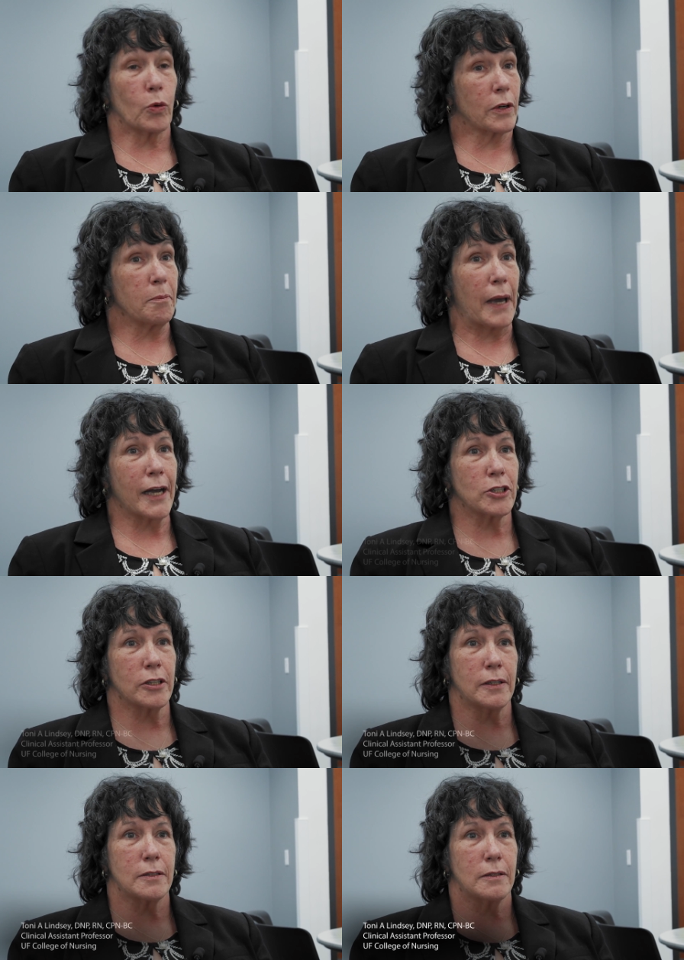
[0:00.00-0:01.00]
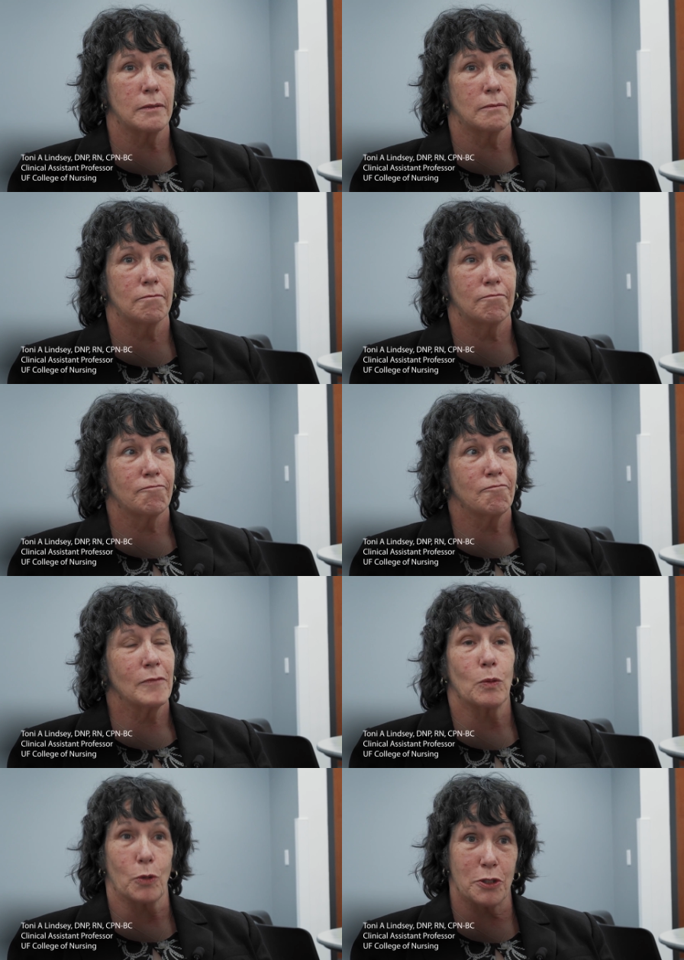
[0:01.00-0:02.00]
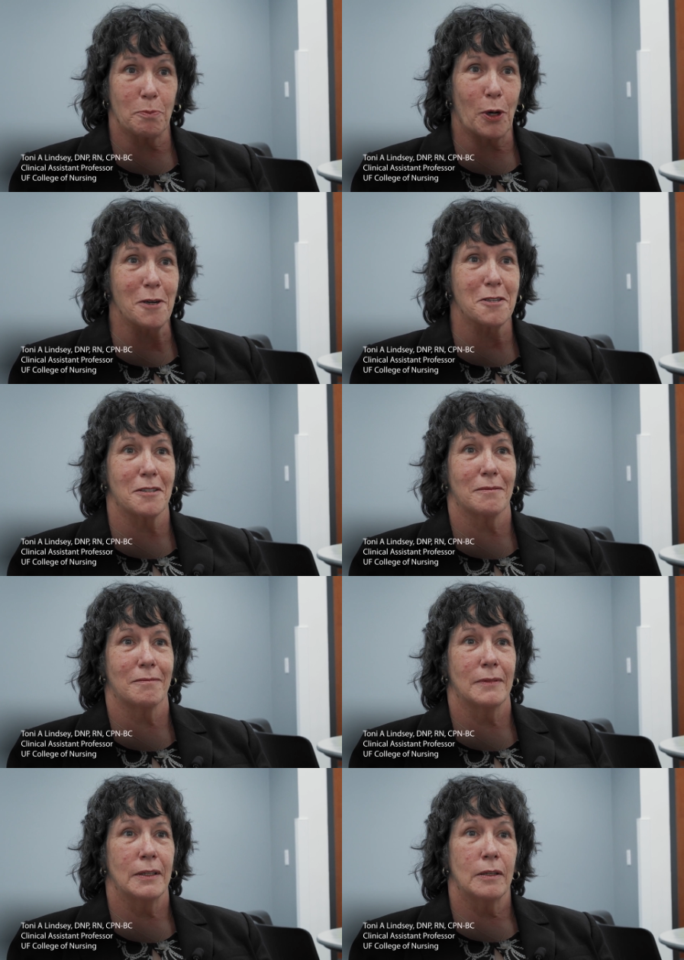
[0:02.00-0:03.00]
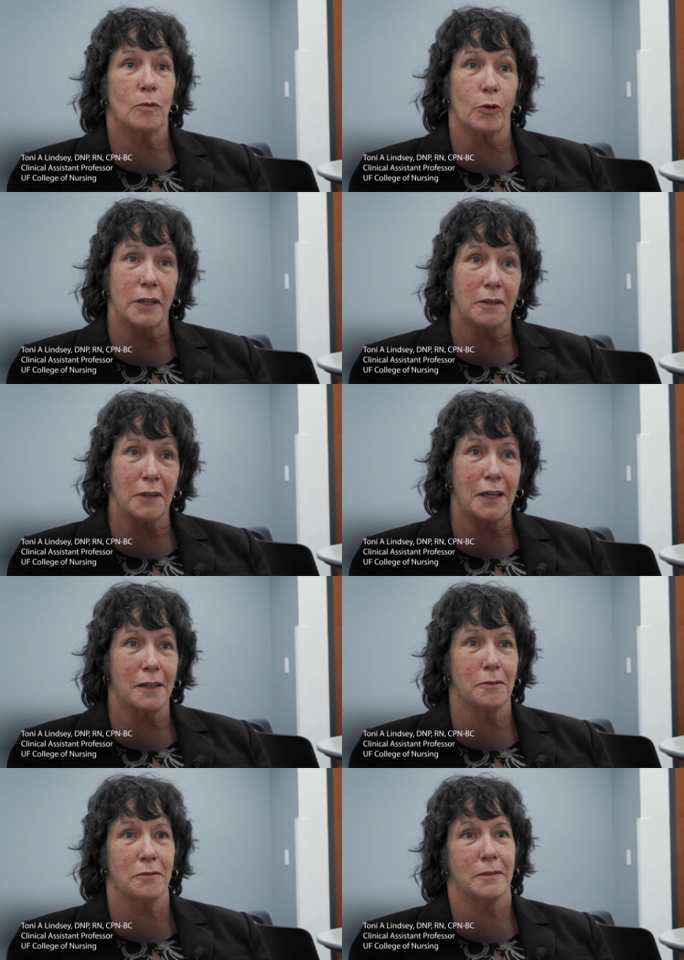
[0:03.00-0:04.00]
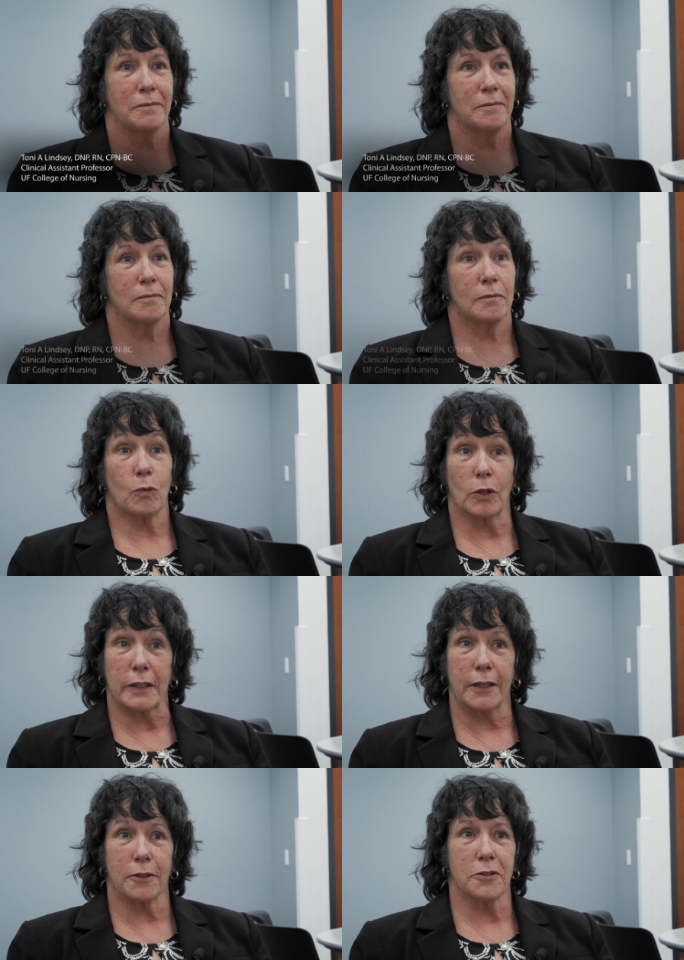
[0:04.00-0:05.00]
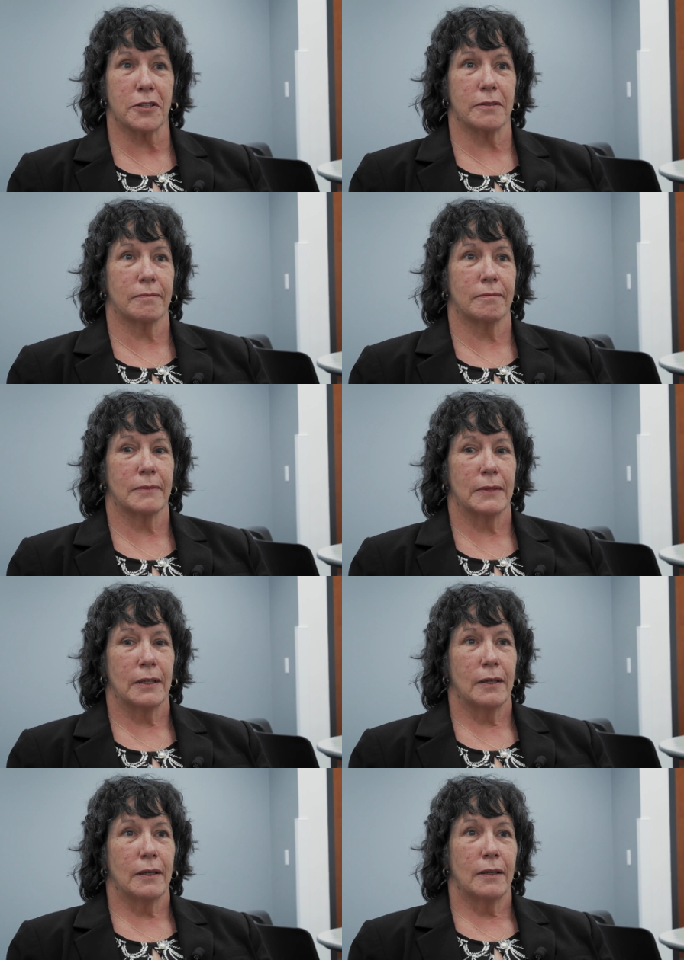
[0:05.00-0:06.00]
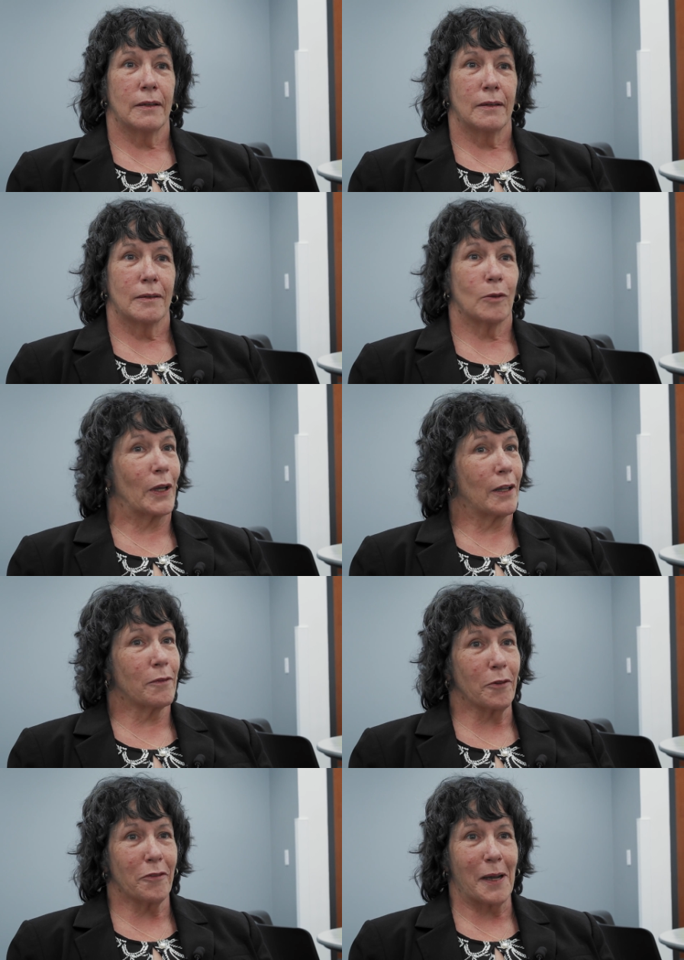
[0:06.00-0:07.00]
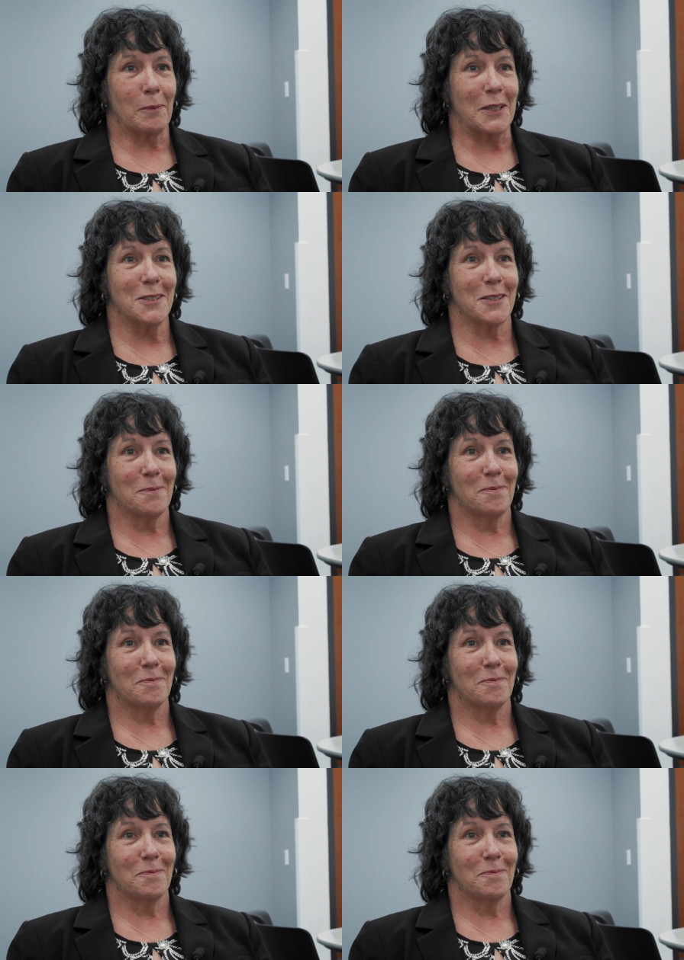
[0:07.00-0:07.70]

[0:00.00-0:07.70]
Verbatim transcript: We're compassionate, we're smart, we're innovative, we're leaders, we love our families,